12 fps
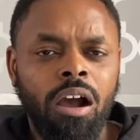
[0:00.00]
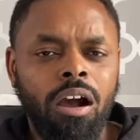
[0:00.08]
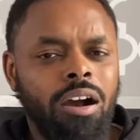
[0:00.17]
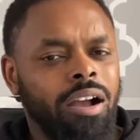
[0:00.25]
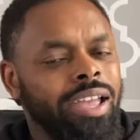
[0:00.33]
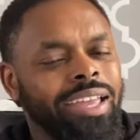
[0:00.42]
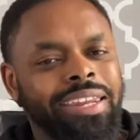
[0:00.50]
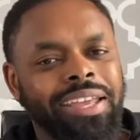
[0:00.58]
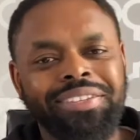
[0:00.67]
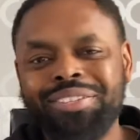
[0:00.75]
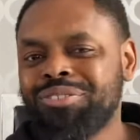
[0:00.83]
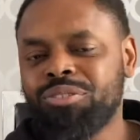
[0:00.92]
aren't
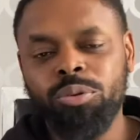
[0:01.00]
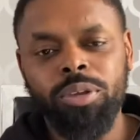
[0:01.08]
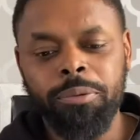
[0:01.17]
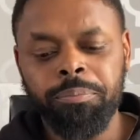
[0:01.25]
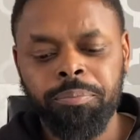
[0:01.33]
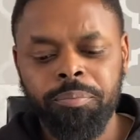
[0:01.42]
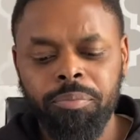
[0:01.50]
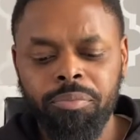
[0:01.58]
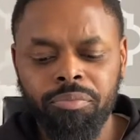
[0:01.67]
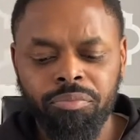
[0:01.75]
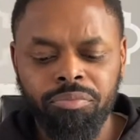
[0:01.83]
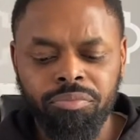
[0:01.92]
connected to him.
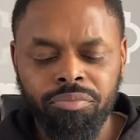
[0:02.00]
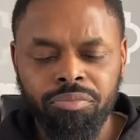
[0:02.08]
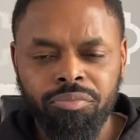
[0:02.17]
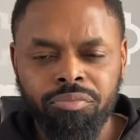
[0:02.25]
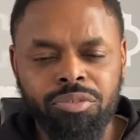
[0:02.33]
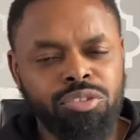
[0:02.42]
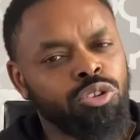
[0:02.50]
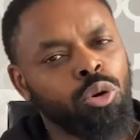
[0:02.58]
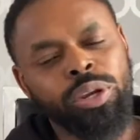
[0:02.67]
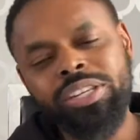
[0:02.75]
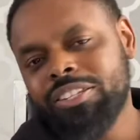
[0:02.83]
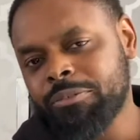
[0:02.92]
There's no
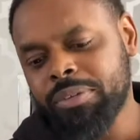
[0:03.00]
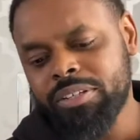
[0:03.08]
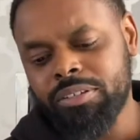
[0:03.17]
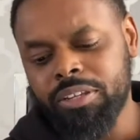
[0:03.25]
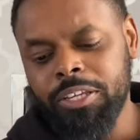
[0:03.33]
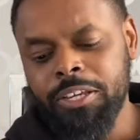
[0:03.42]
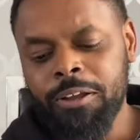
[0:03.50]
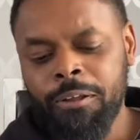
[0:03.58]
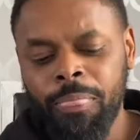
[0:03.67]
intimacy,